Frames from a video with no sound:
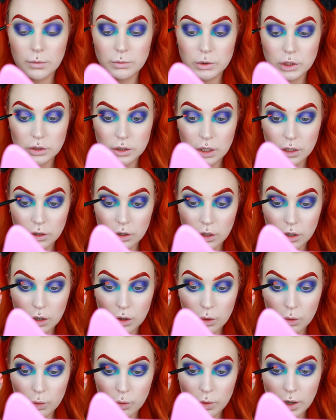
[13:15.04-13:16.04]
I'm just gonna
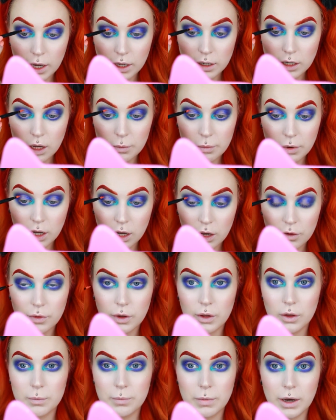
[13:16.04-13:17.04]
go right
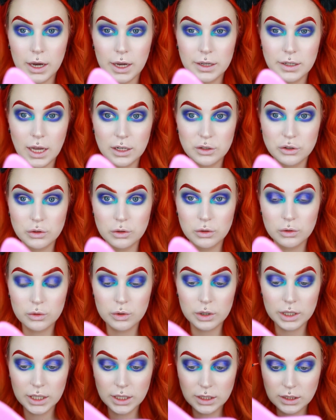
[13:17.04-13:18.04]
above my natural
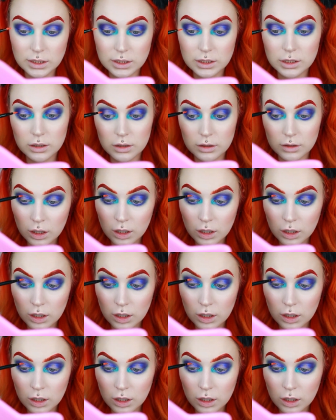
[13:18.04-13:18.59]
crease.